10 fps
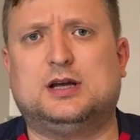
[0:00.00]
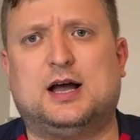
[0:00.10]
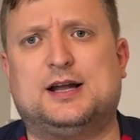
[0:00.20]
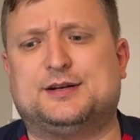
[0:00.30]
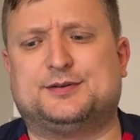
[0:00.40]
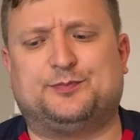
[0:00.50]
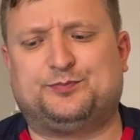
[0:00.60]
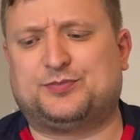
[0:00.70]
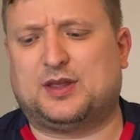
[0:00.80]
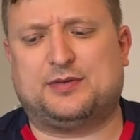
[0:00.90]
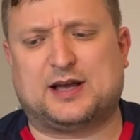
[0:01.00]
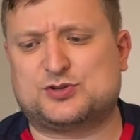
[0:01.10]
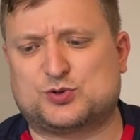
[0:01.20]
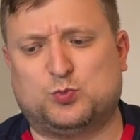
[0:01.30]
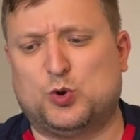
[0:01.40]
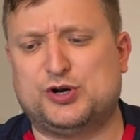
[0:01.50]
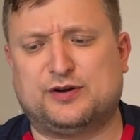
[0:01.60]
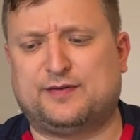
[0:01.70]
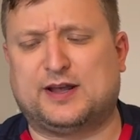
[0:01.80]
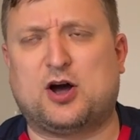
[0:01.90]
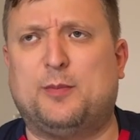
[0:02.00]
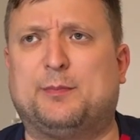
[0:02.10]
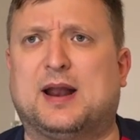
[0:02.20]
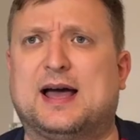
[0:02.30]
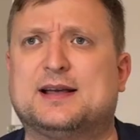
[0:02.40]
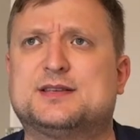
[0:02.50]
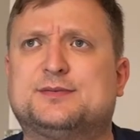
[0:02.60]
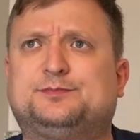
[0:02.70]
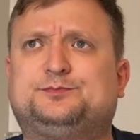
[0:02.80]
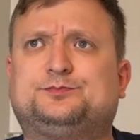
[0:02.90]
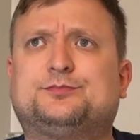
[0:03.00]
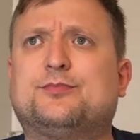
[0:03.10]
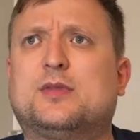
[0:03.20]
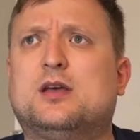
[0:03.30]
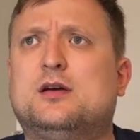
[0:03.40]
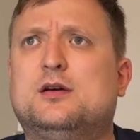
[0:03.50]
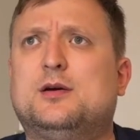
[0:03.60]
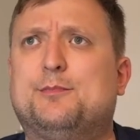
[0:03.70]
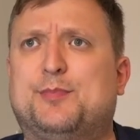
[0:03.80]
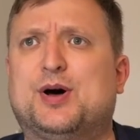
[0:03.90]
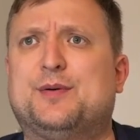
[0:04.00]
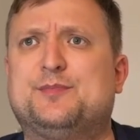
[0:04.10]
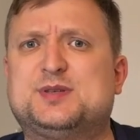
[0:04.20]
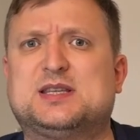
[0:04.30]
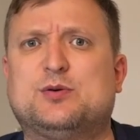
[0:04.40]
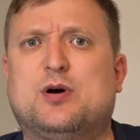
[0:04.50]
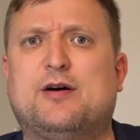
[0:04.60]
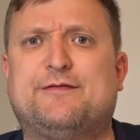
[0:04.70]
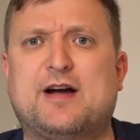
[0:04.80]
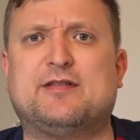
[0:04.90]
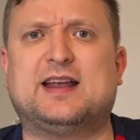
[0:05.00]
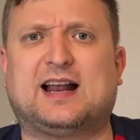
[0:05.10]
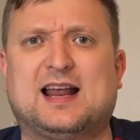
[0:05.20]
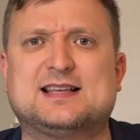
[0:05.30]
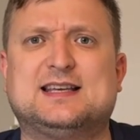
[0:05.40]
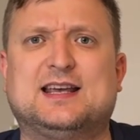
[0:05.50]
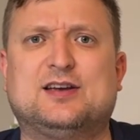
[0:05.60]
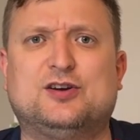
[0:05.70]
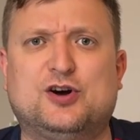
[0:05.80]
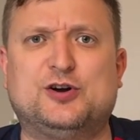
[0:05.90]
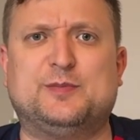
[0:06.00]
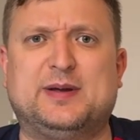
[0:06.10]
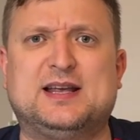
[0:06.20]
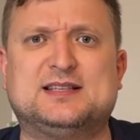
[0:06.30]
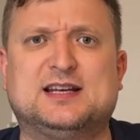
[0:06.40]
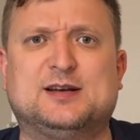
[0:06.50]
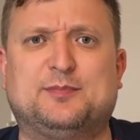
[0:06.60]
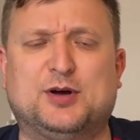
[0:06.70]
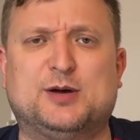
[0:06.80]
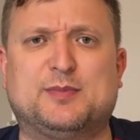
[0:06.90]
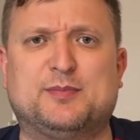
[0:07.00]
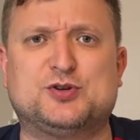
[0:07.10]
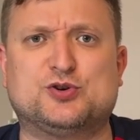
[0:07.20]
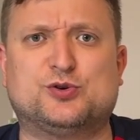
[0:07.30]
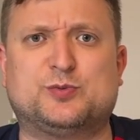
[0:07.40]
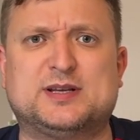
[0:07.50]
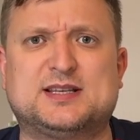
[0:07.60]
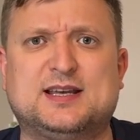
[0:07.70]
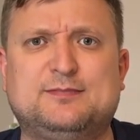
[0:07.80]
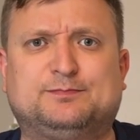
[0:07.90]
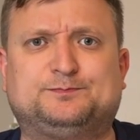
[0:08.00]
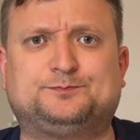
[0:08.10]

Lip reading: And that's just wonderfully complex, but still a very classic unpeated bourbon matured whiskey.